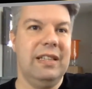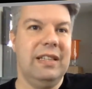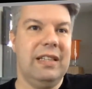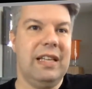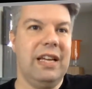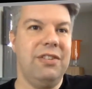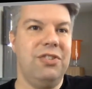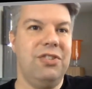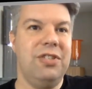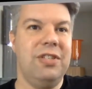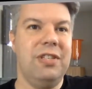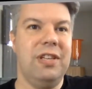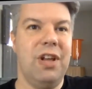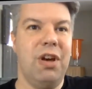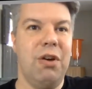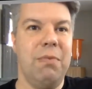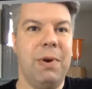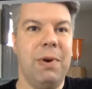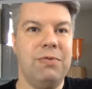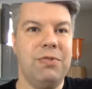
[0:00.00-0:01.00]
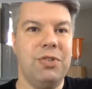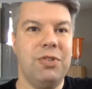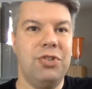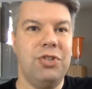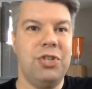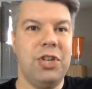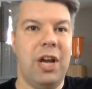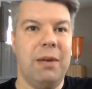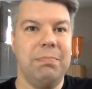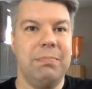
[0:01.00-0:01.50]
That slow motion
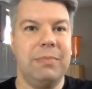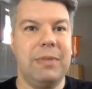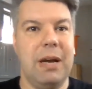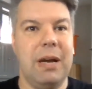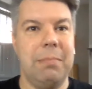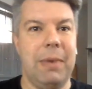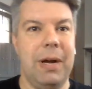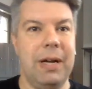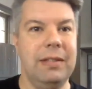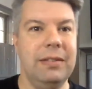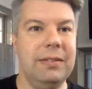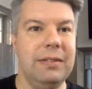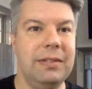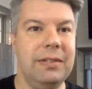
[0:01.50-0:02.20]
jump. Come on.